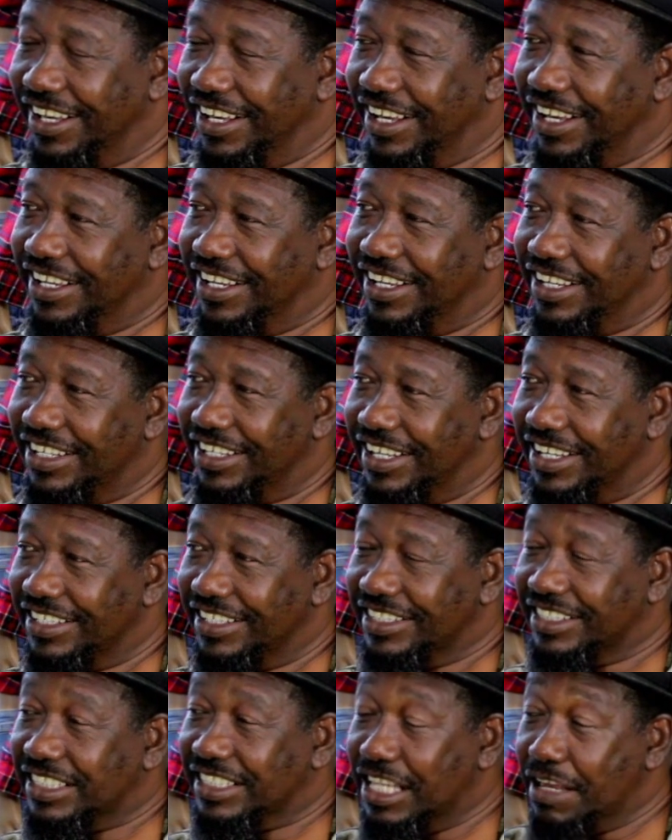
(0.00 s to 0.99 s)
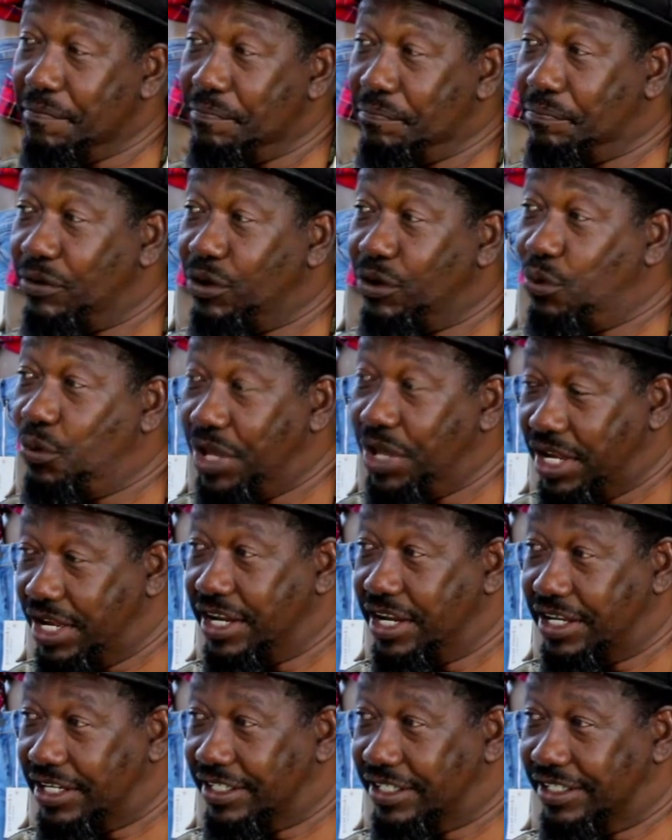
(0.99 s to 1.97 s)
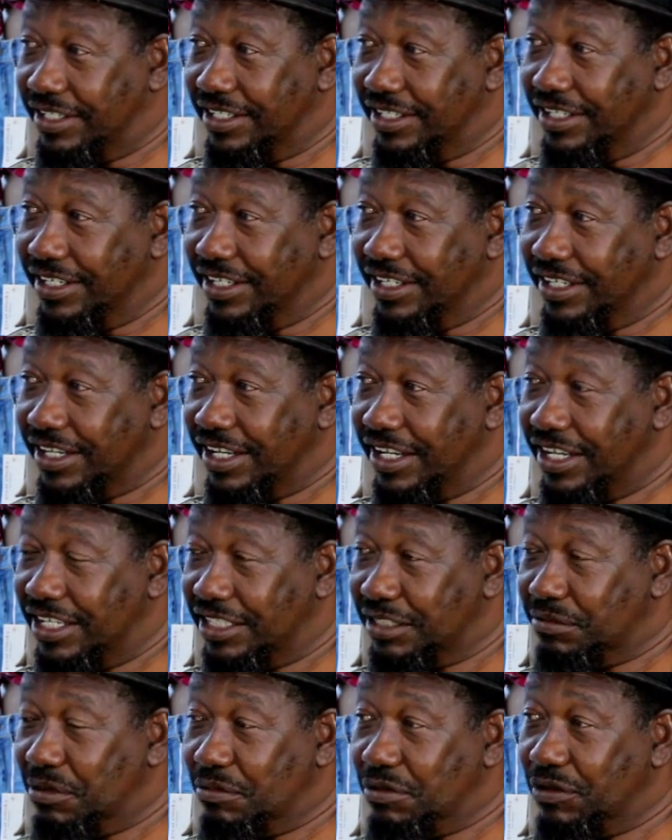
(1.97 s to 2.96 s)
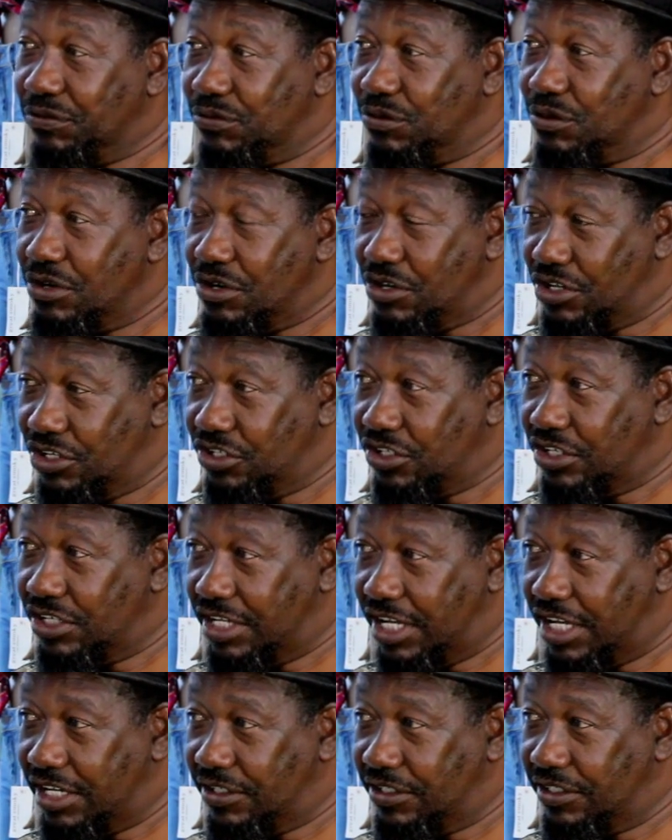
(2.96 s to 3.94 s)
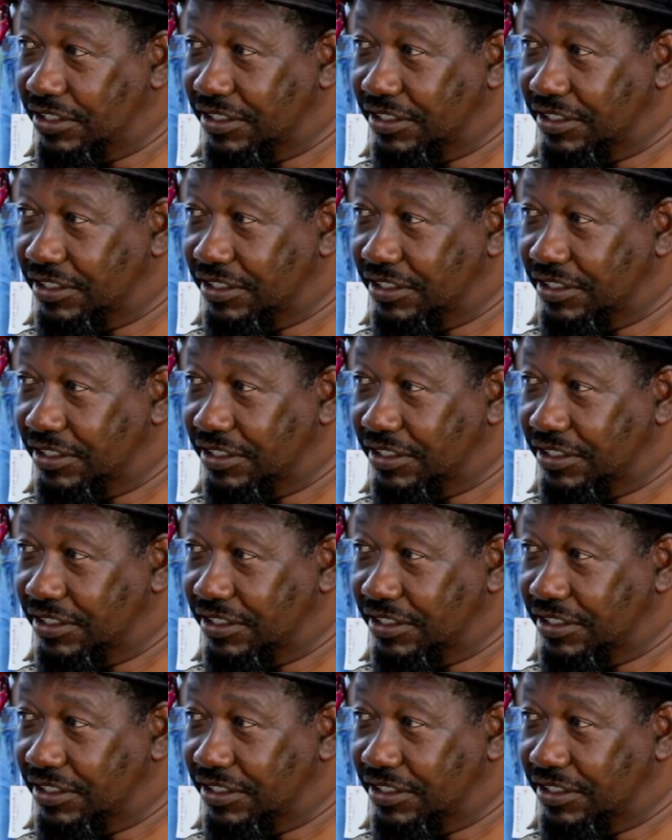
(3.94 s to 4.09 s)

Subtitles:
A simple window costs maybe $400.